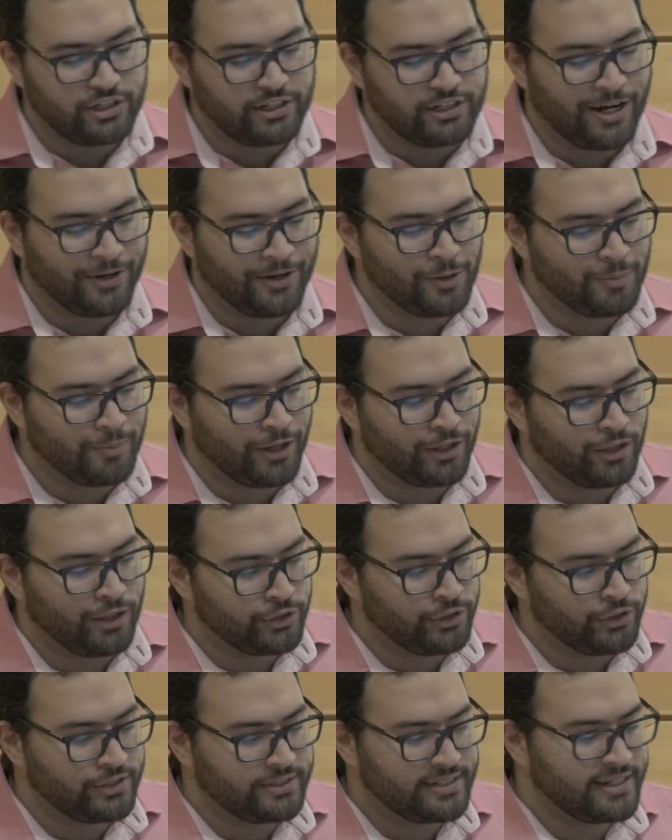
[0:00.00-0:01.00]
in how you model
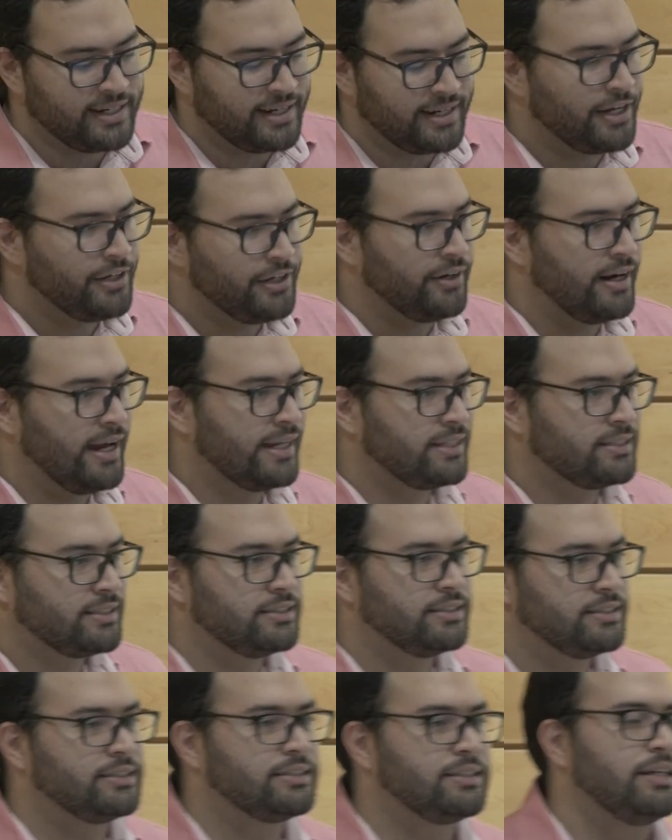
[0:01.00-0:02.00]
your data and your axis.